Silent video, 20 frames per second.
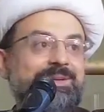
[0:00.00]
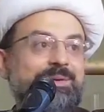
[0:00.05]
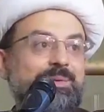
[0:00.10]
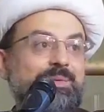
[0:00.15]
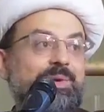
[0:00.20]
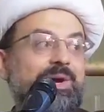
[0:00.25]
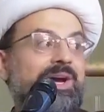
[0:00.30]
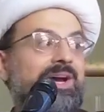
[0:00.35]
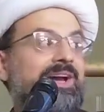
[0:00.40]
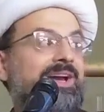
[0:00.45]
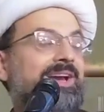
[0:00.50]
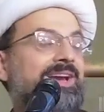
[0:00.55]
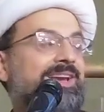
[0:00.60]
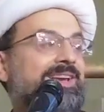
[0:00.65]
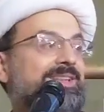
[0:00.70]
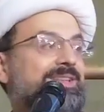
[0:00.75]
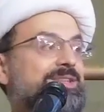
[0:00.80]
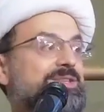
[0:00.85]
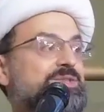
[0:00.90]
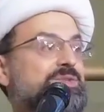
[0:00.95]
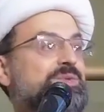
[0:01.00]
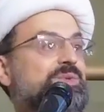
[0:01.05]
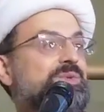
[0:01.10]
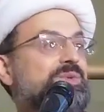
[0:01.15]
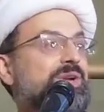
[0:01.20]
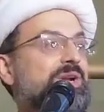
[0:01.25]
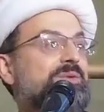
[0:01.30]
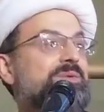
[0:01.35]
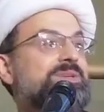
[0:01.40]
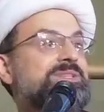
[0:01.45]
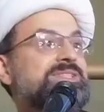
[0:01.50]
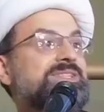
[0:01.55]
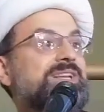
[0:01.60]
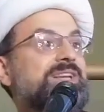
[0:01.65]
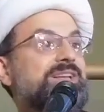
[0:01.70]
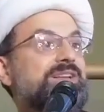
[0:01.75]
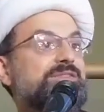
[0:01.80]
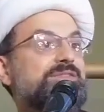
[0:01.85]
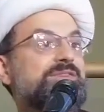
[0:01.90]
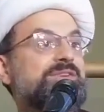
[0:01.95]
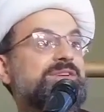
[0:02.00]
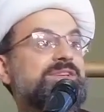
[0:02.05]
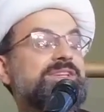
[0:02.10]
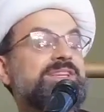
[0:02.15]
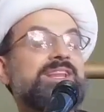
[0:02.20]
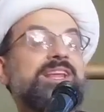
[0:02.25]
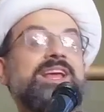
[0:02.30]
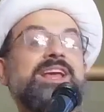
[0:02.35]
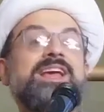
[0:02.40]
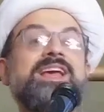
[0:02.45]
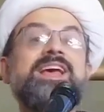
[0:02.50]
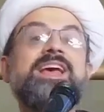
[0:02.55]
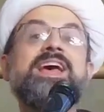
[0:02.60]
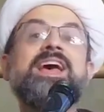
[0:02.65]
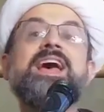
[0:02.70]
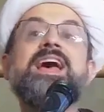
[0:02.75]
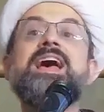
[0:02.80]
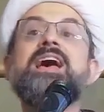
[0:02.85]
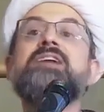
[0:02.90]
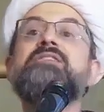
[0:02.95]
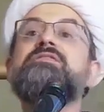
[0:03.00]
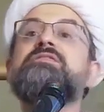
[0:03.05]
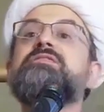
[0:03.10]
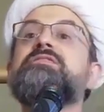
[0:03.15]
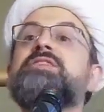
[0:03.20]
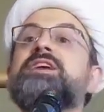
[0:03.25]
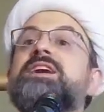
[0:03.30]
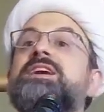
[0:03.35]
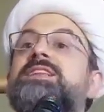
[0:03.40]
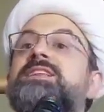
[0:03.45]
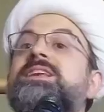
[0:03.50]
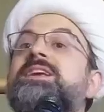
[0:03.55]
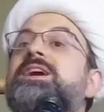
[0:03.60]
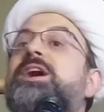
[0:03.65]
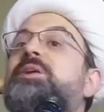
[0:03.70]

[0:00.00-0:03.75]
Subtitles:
why the surah was delivered affecting